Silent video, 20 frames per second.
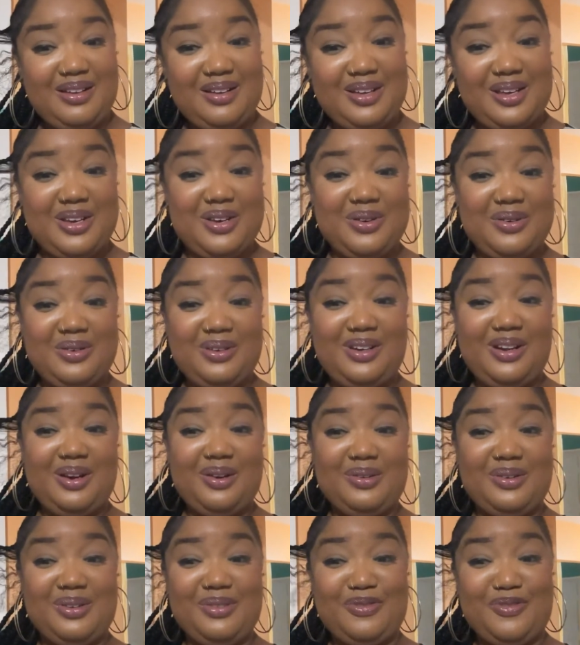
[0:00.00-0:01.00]
Y'all are
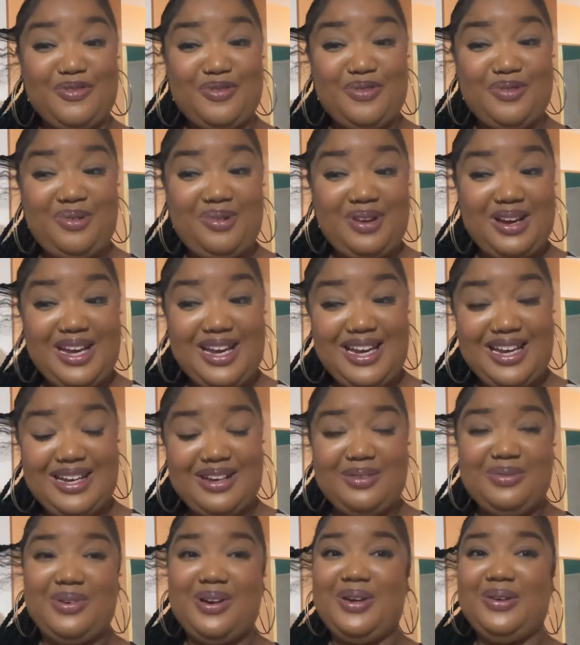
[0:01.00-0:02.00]
gonna freak
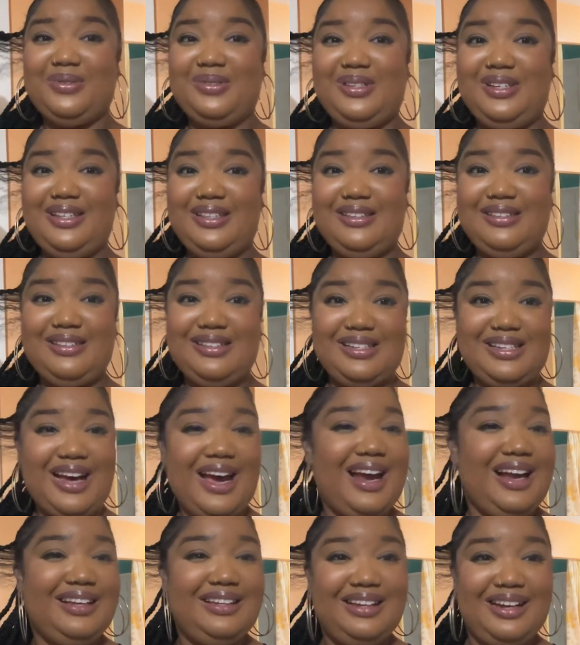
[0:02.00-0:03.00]
when y'all see the
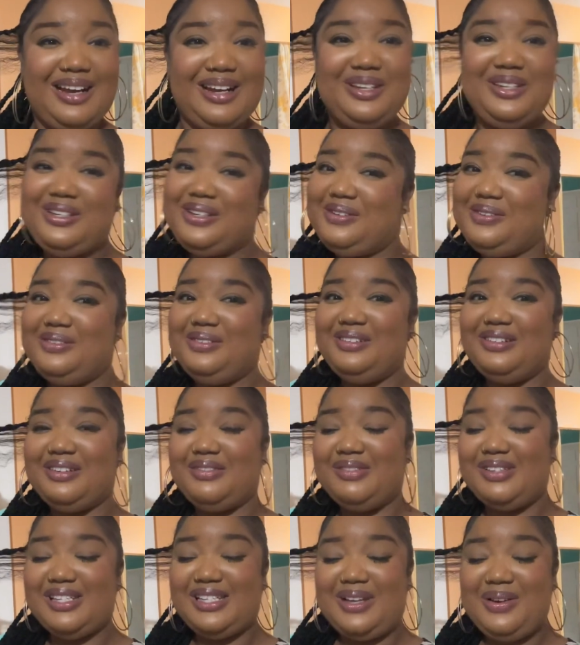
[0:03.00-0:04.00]
style that I chose. I'm
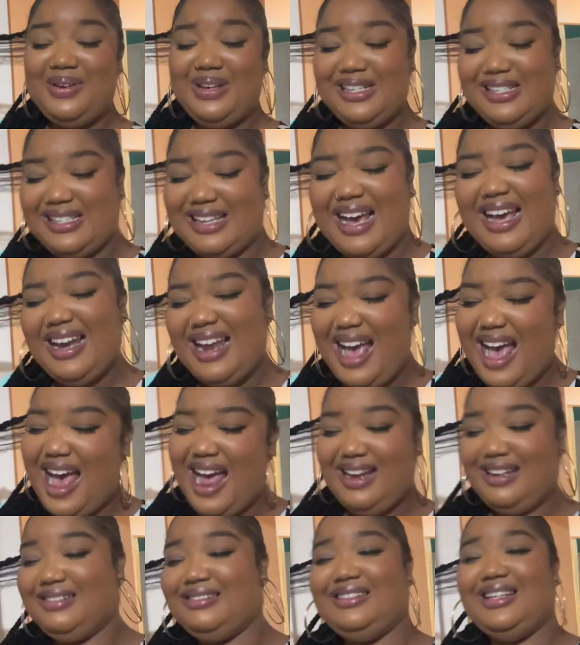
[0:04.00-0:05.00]
so
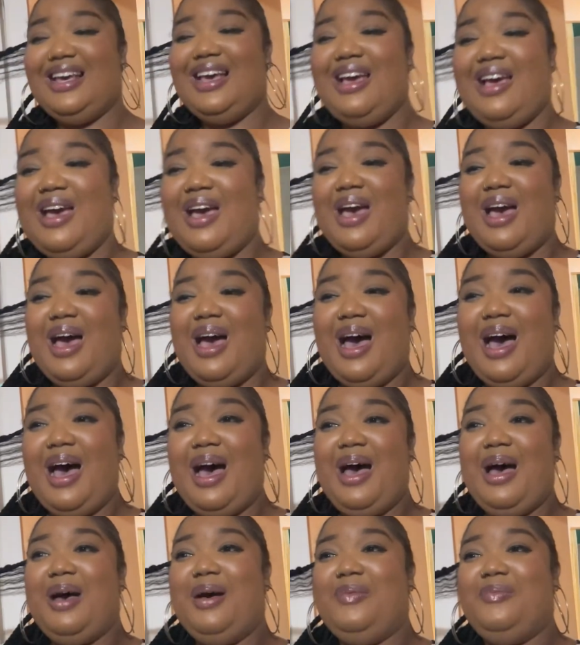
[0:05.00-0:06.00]
excited.
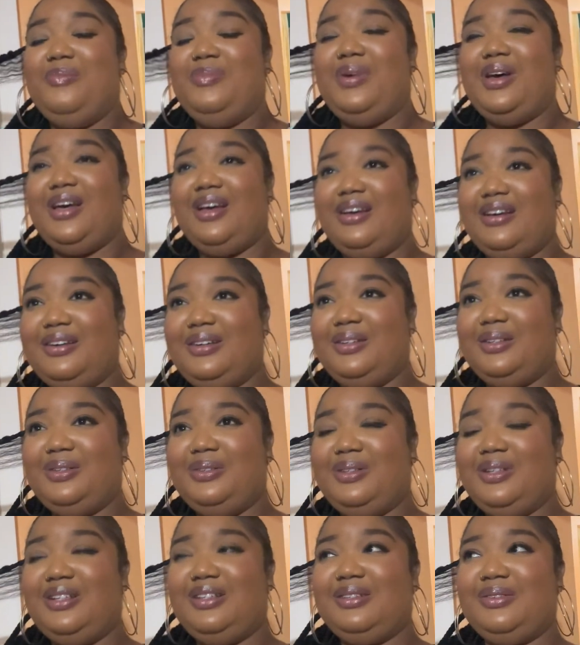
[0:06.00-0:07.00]

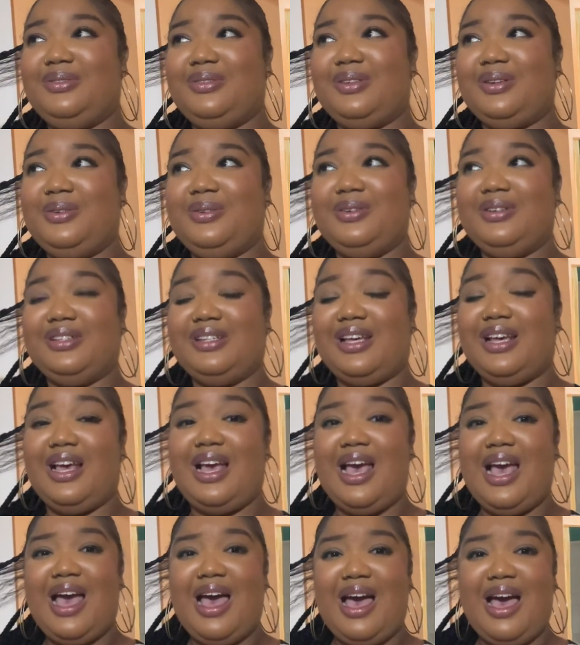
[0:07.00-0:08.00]
What else was I gonna say?
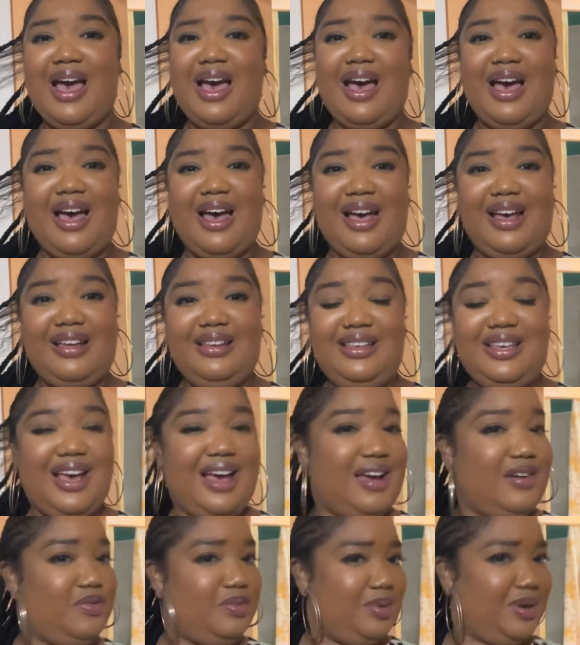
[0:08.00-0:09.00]
Yeah,
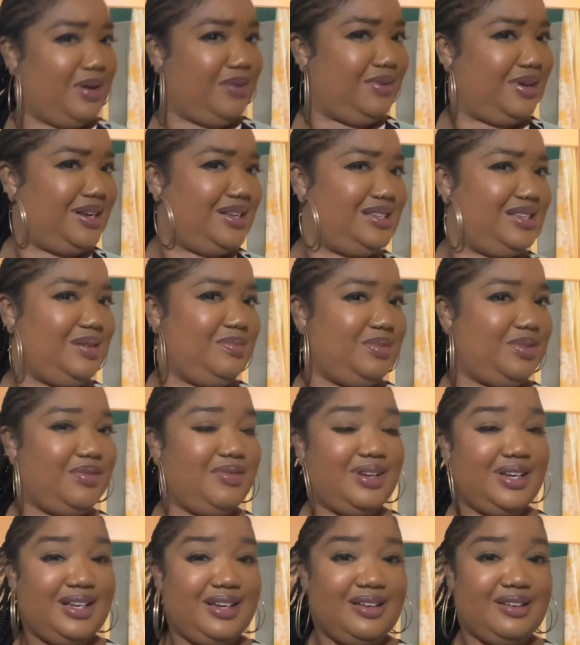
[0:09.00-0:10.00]
everybody really seemed to
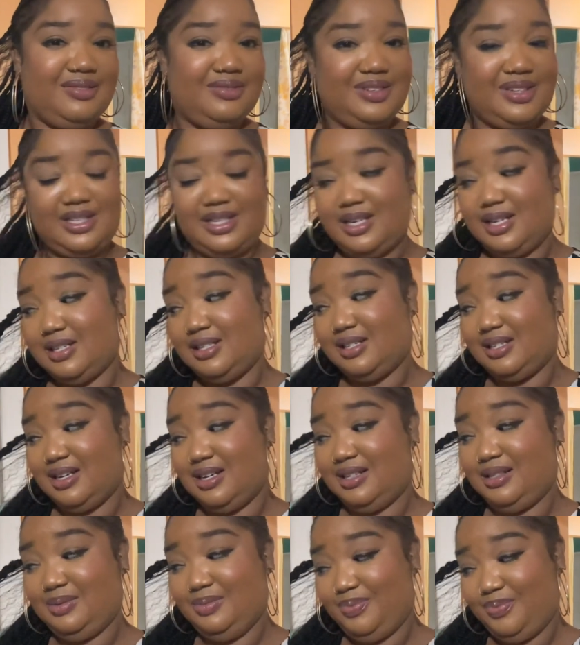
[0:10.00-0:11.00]
really love this
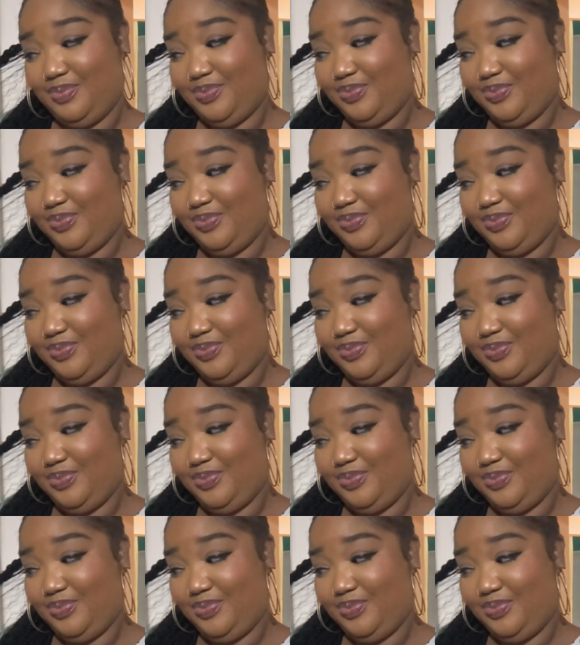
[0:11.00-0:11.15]
hairstyle.